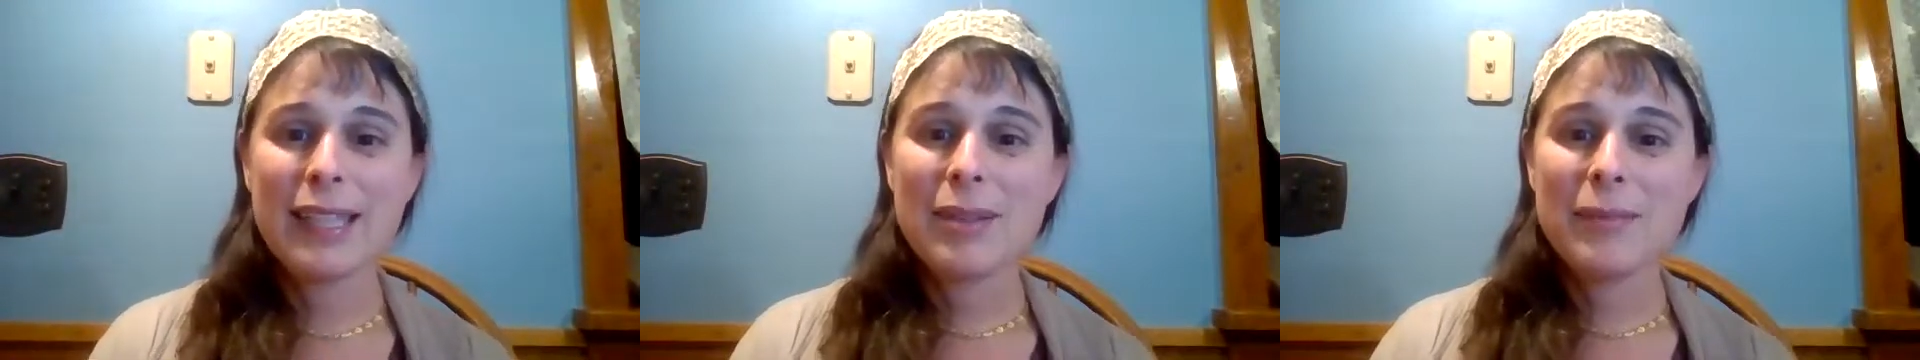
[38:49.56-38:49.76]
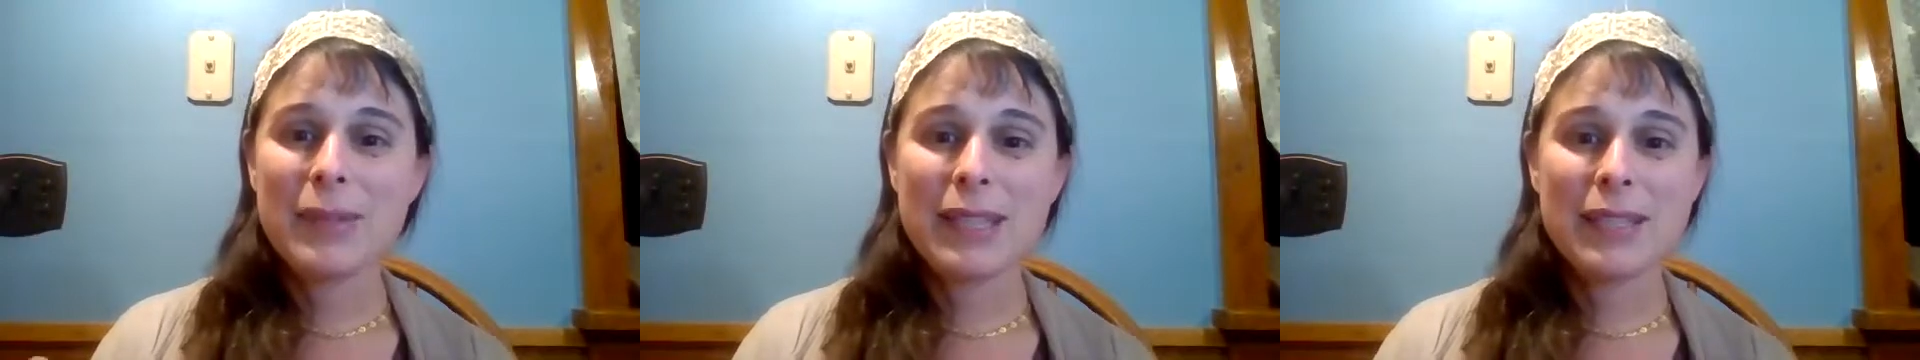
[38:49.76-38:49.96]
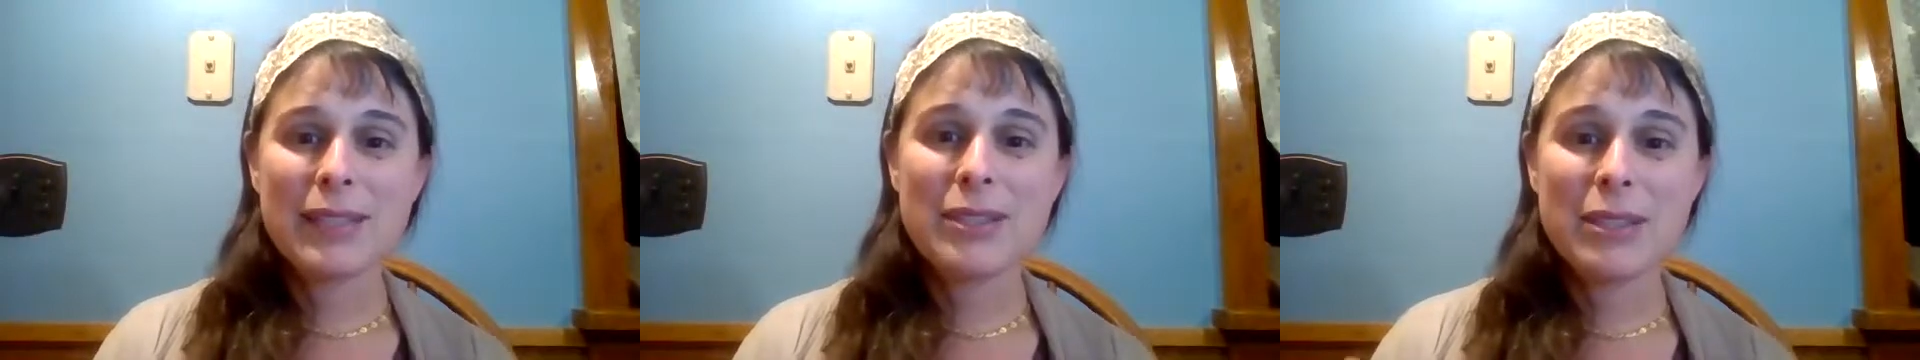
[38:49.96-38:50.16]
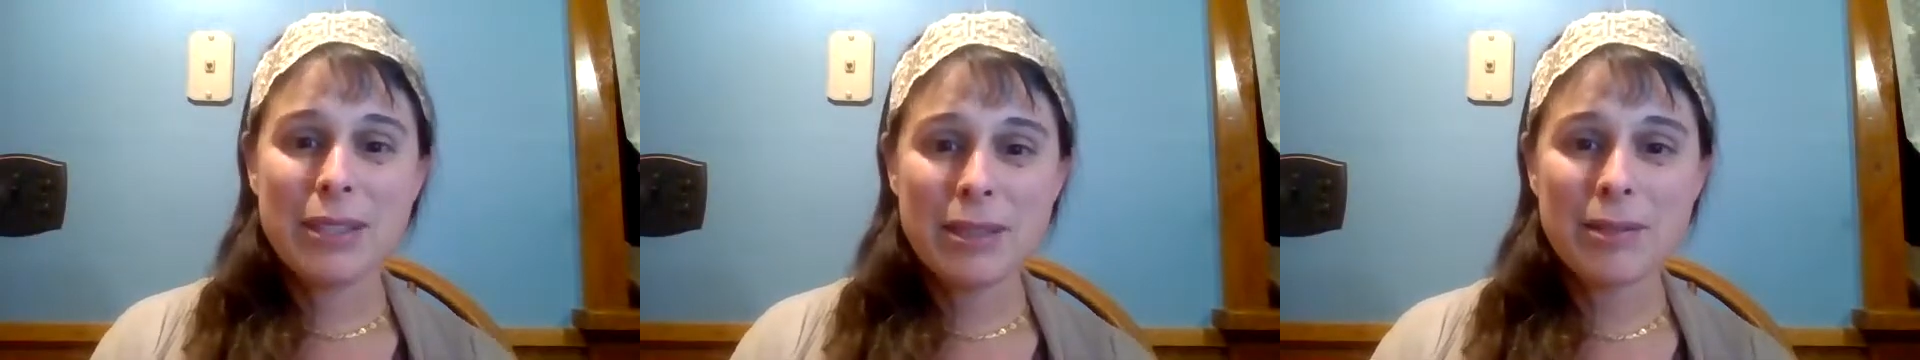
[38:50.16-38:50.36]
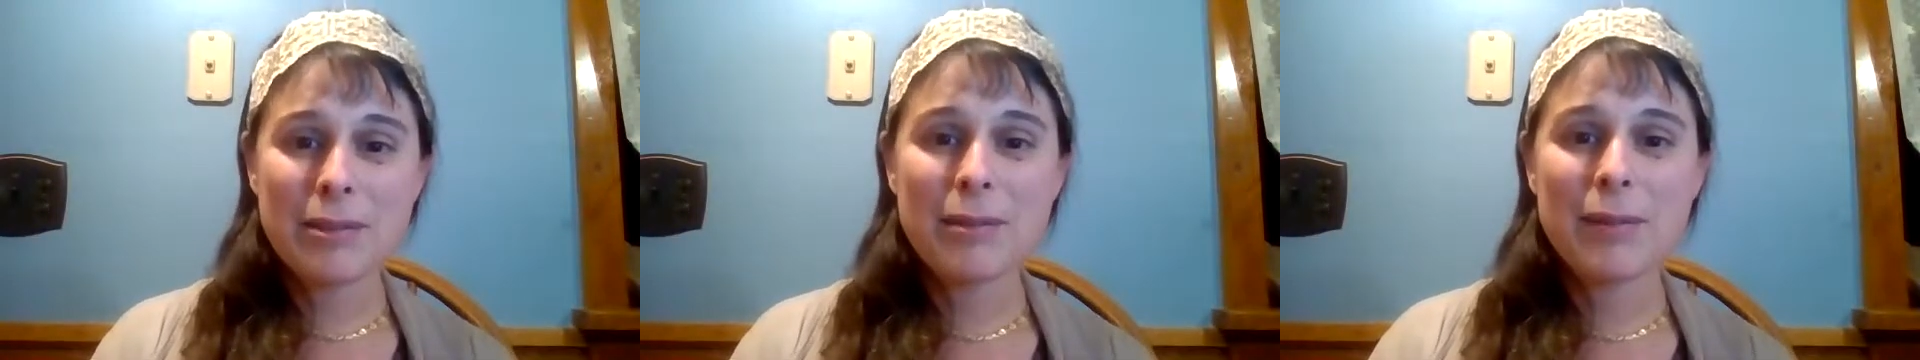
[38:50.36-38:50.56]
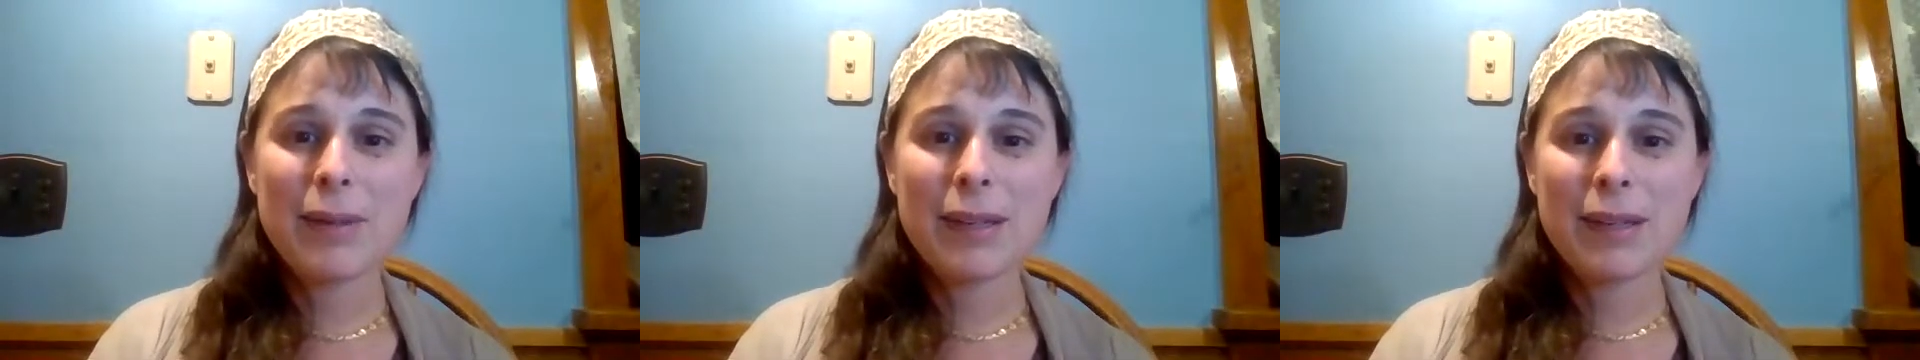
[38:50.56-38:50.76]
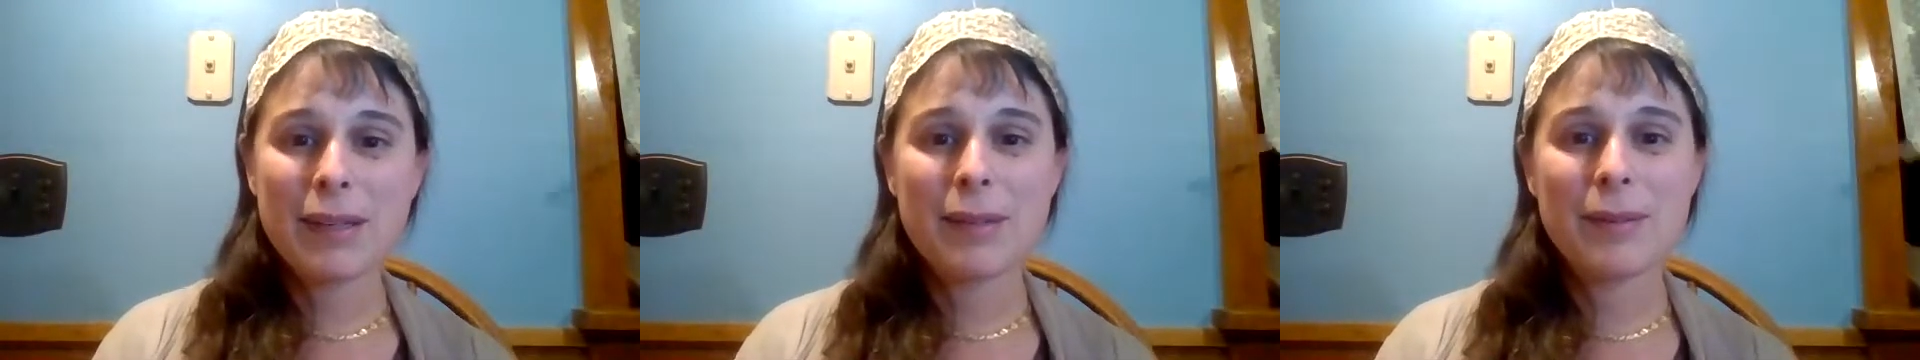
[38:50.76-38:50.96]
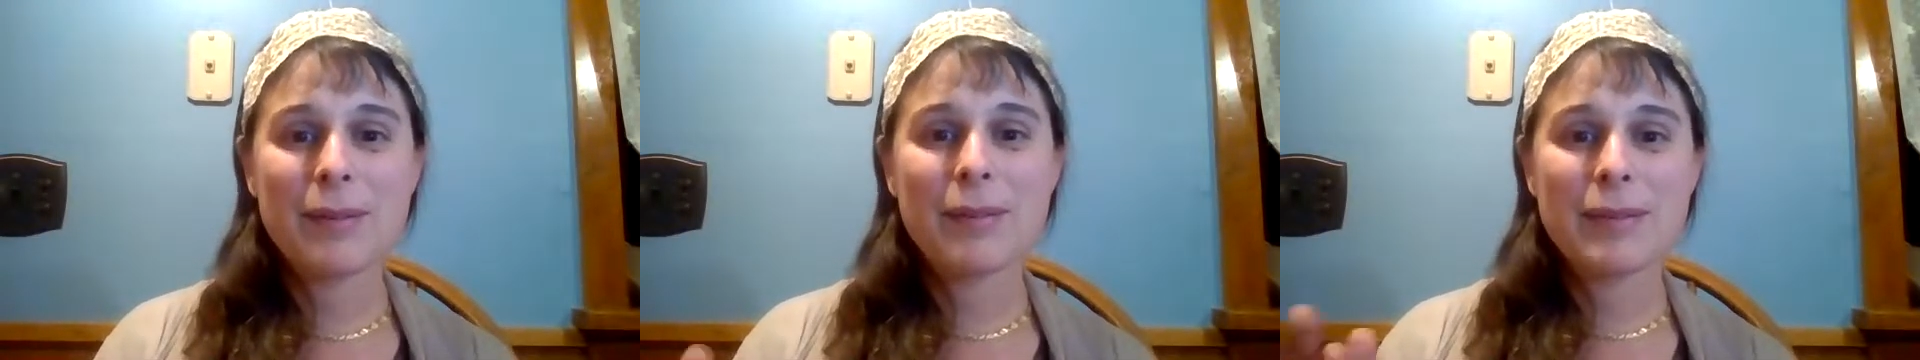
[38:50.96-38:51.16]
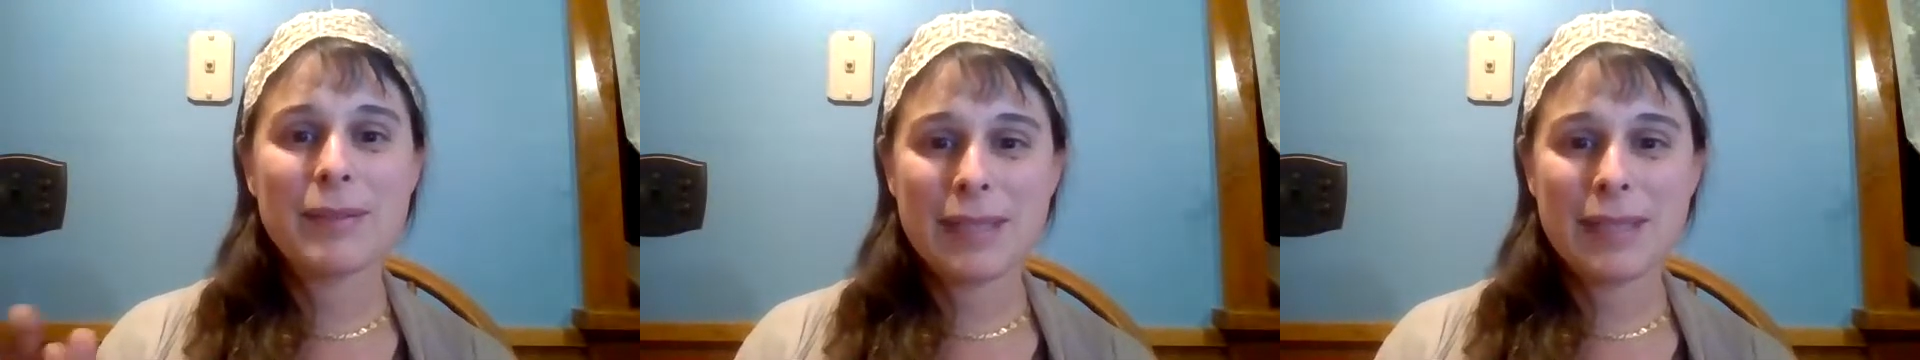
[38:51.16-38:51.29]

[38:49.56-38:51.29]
because you are